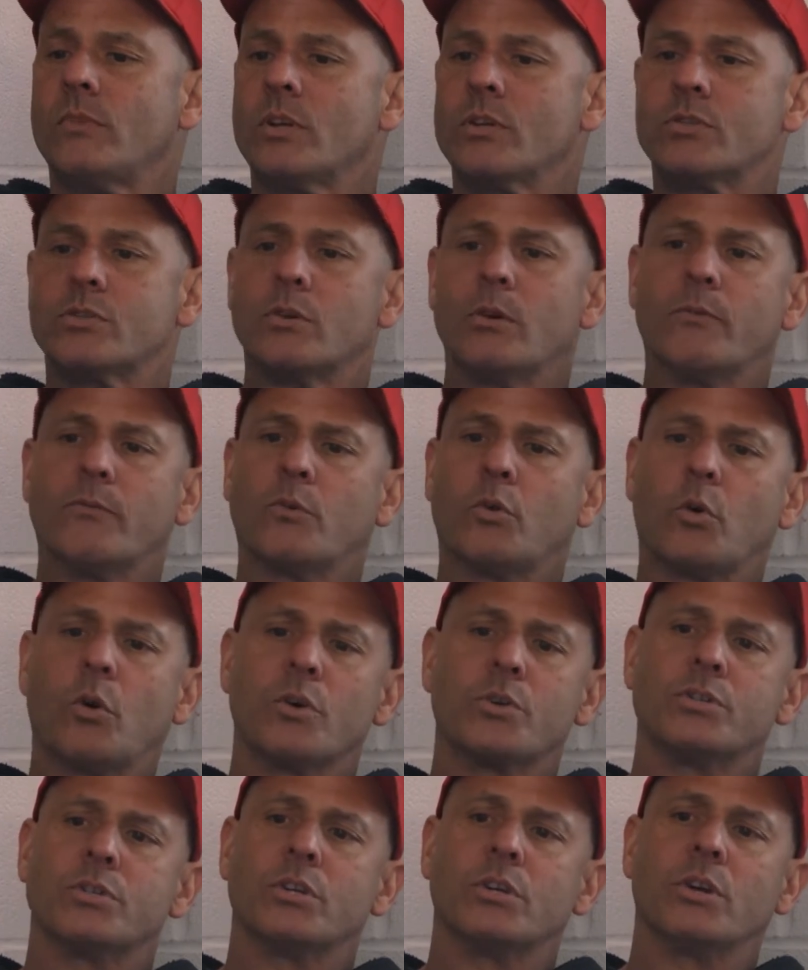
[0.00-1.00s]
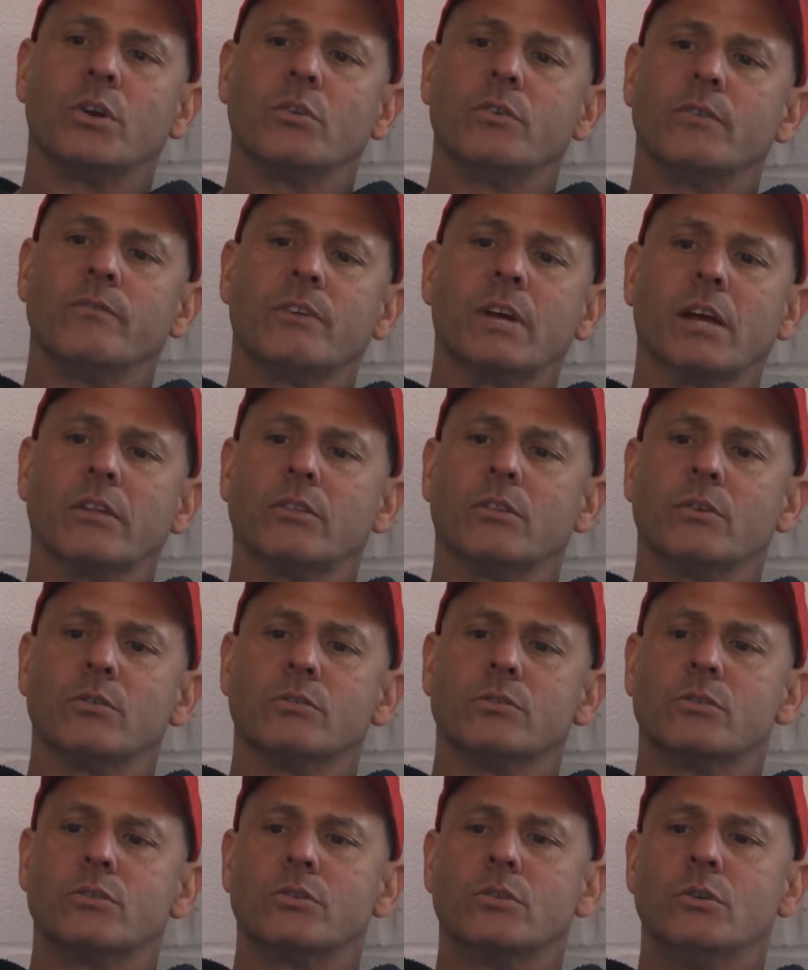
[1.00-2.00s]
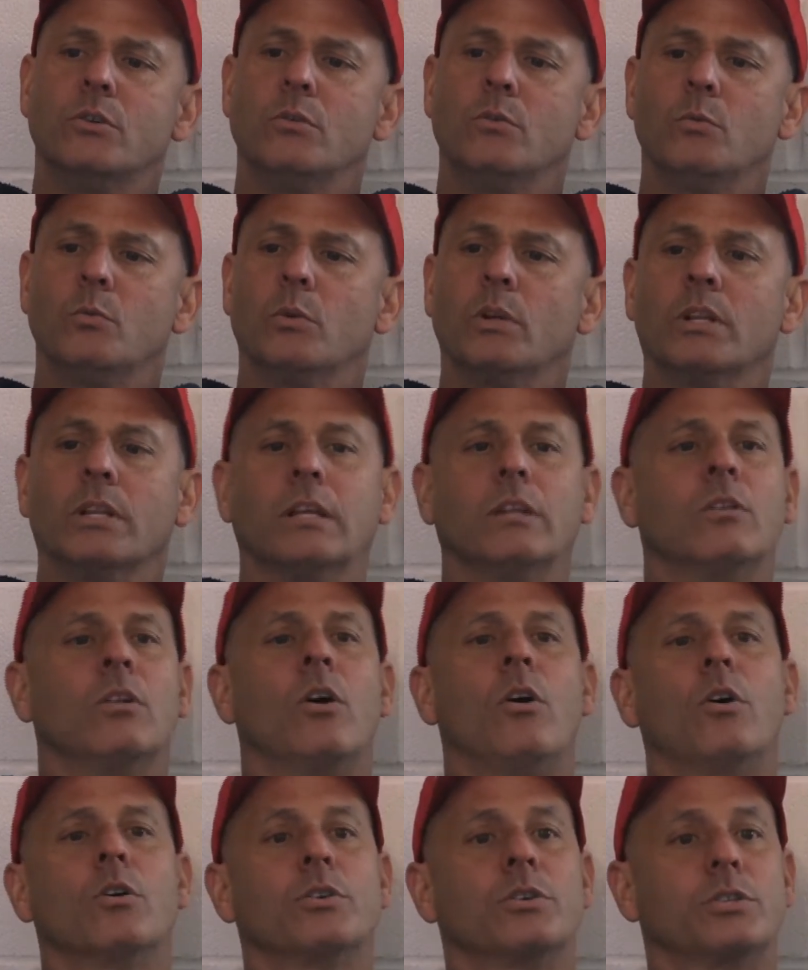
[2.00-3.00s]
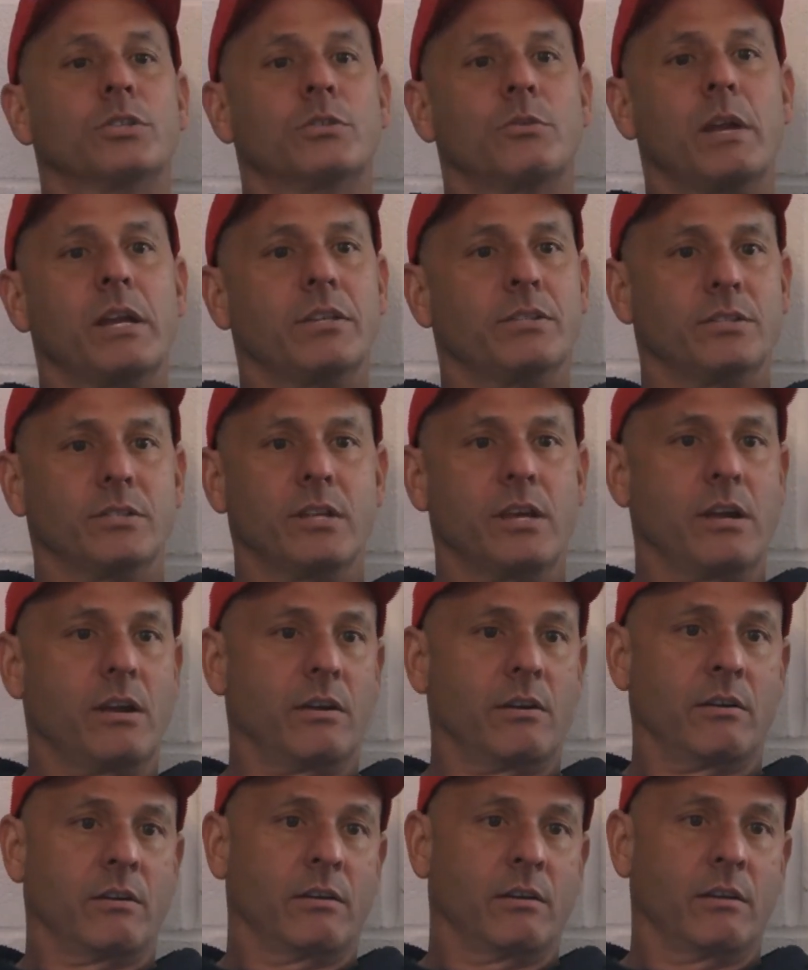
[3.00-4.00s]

so of course, you've got those two really long straights there.